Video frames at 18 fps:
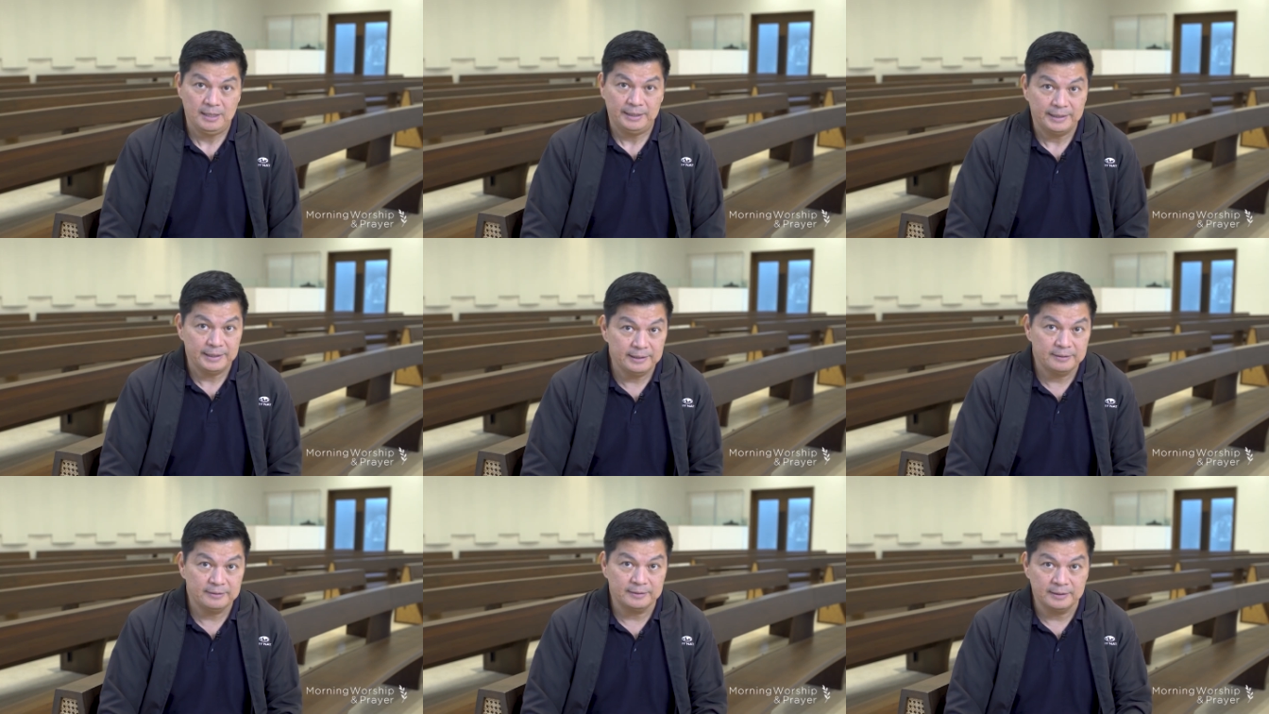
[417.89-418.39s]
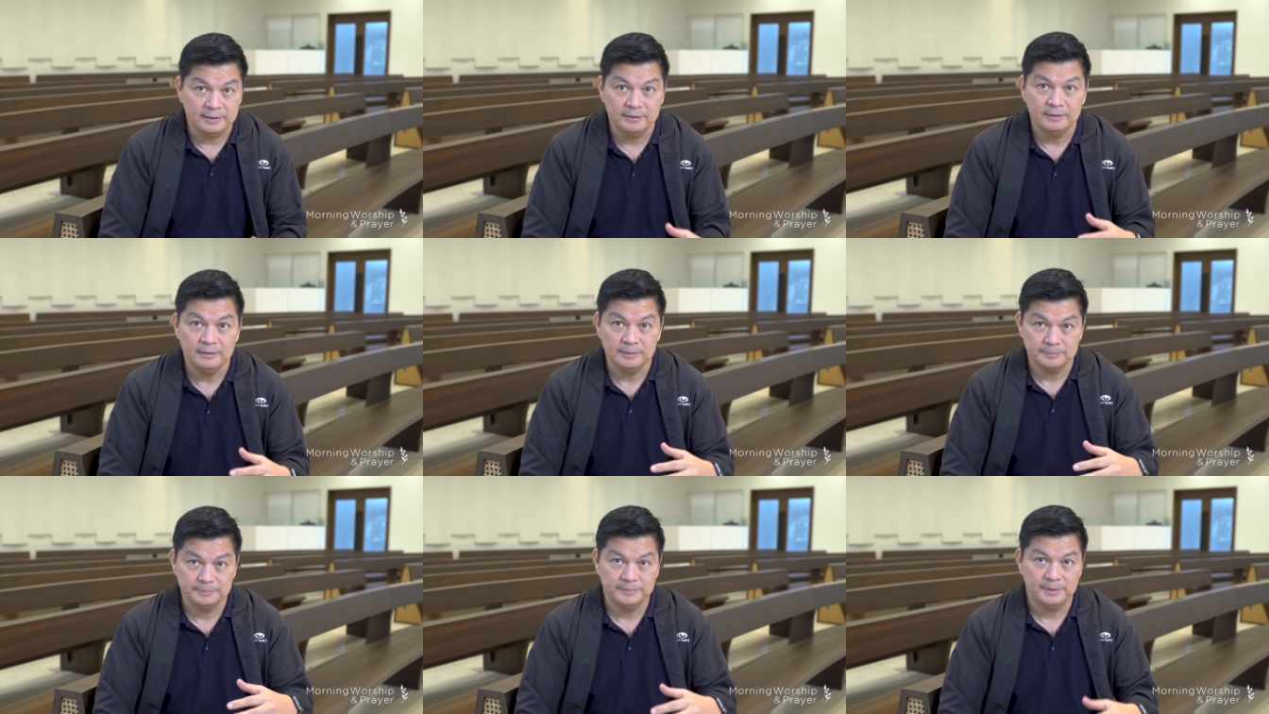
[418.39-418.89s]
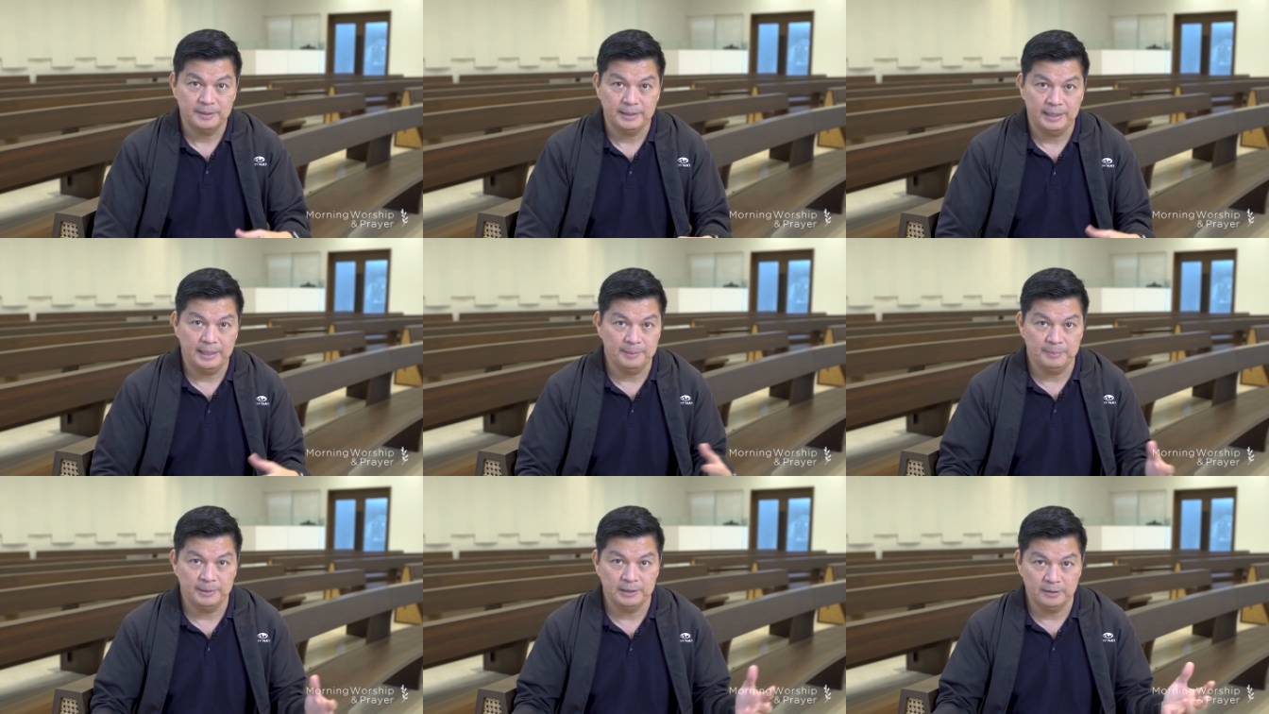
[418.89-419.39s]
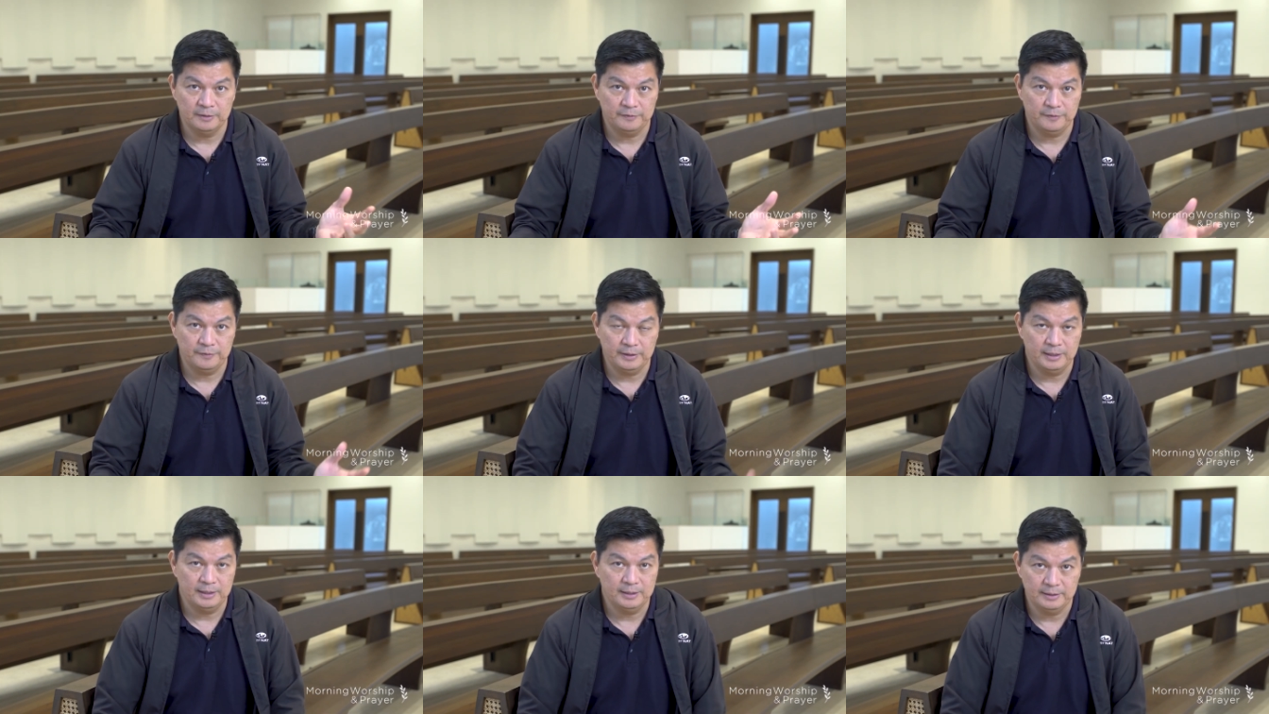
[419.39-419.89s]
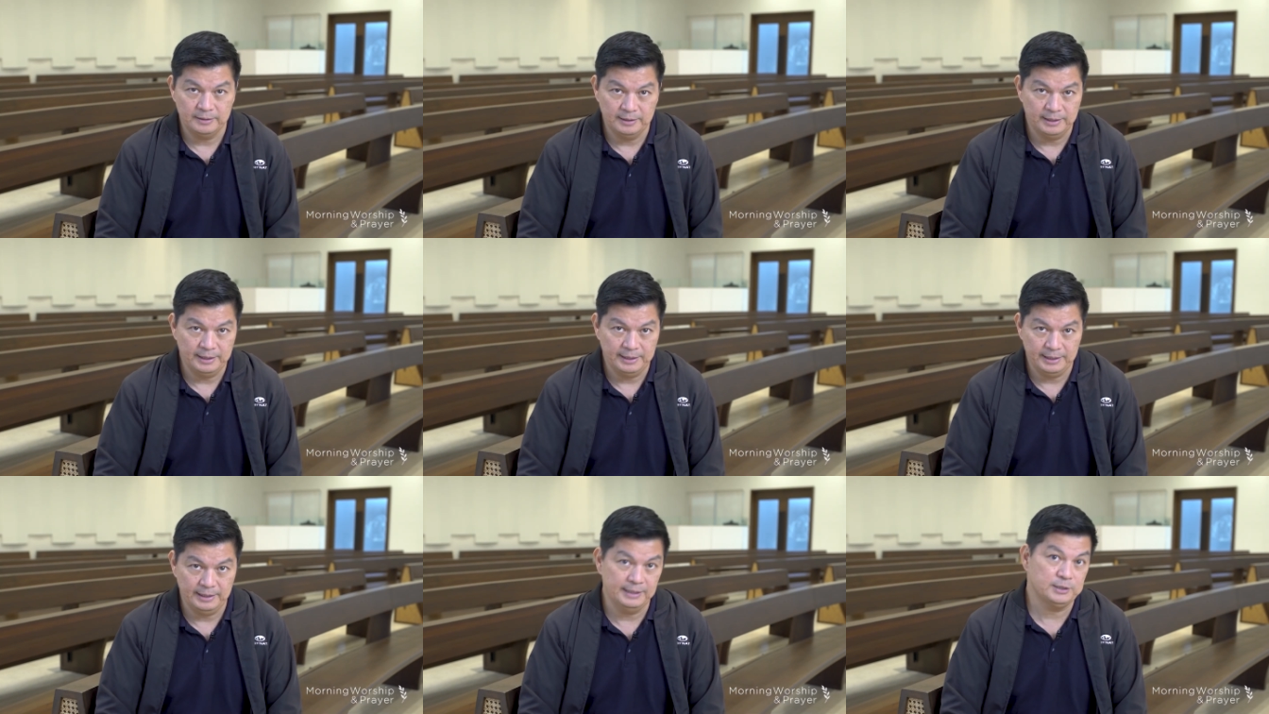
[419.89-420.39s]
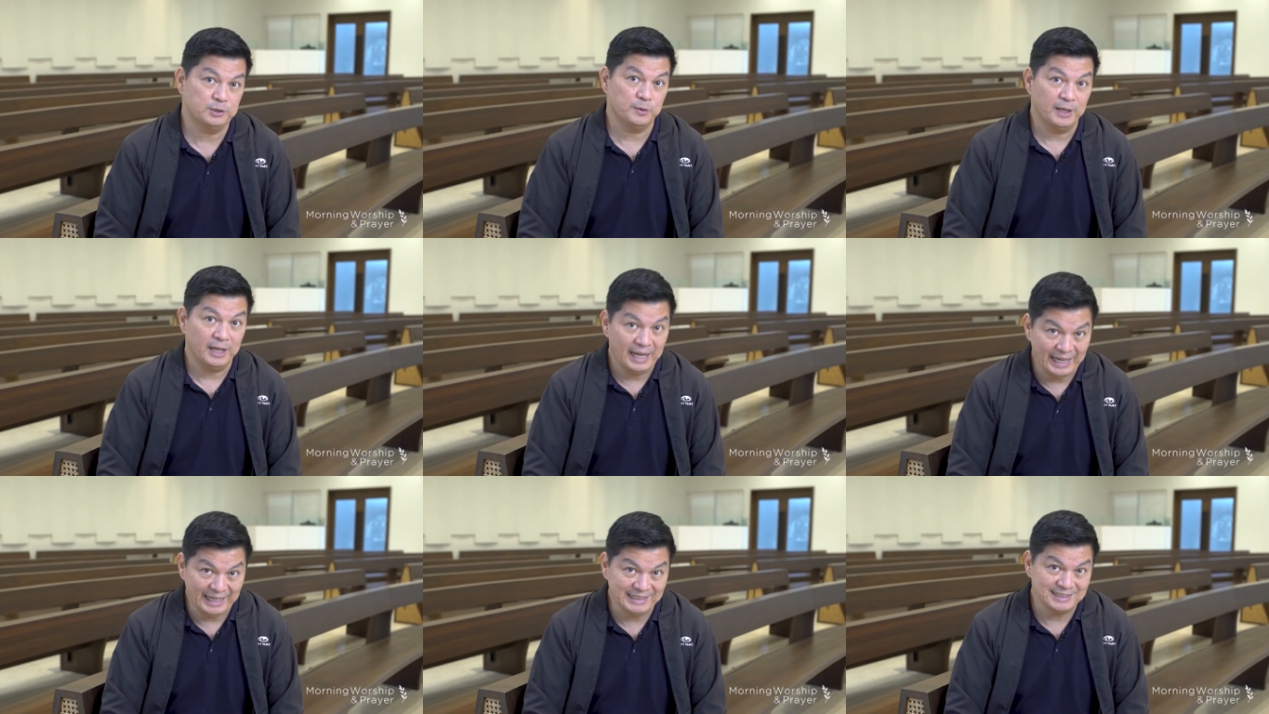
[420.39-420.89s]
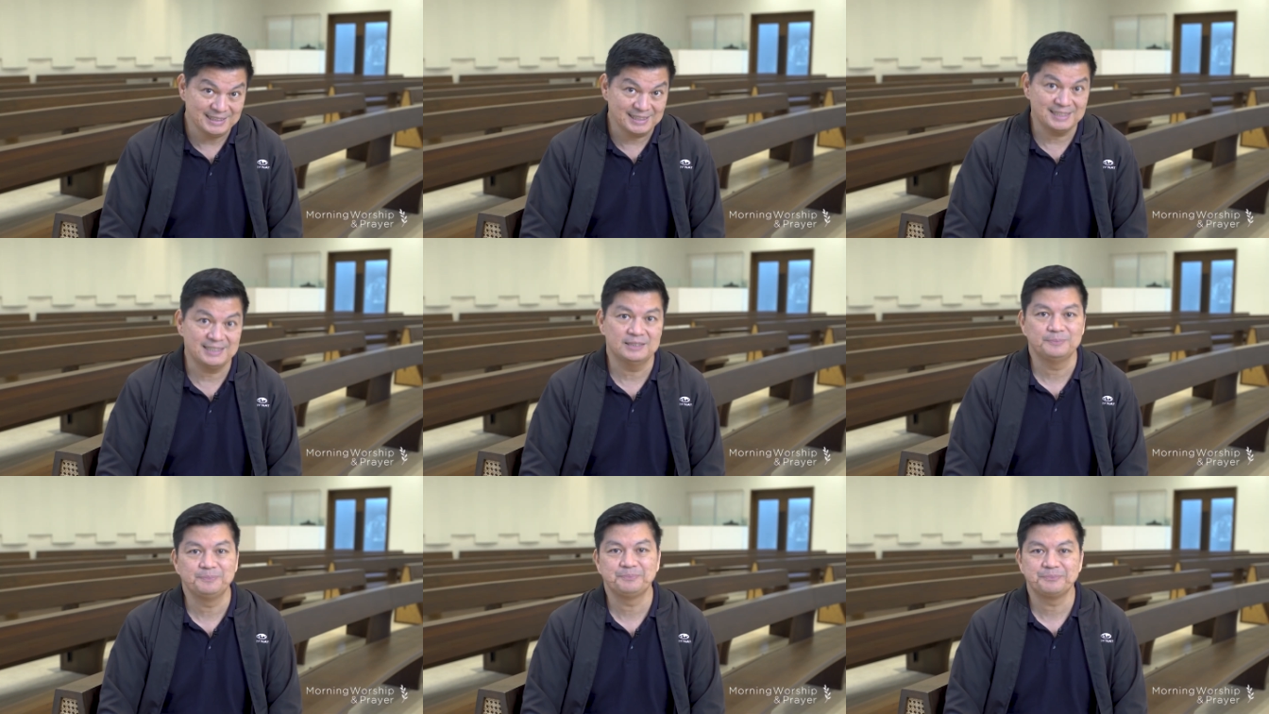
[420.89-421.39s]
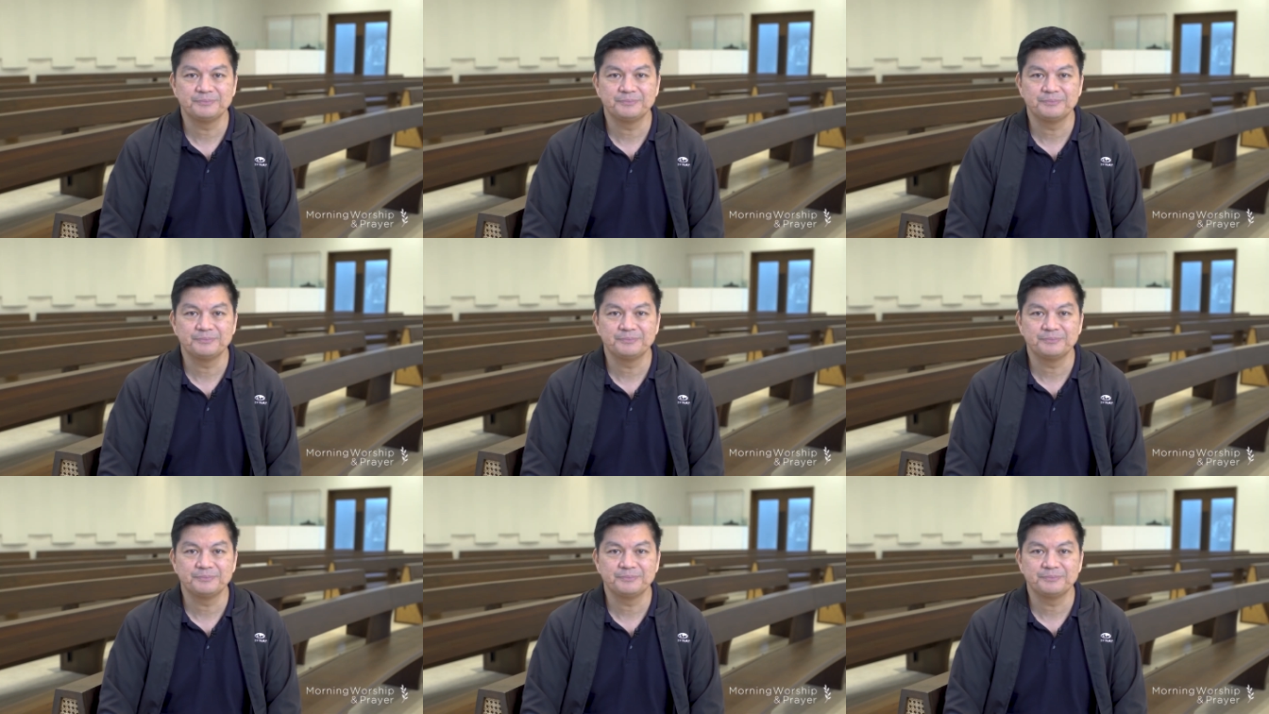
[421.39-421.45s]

Ethan, Heman of uh, the Ezrahites.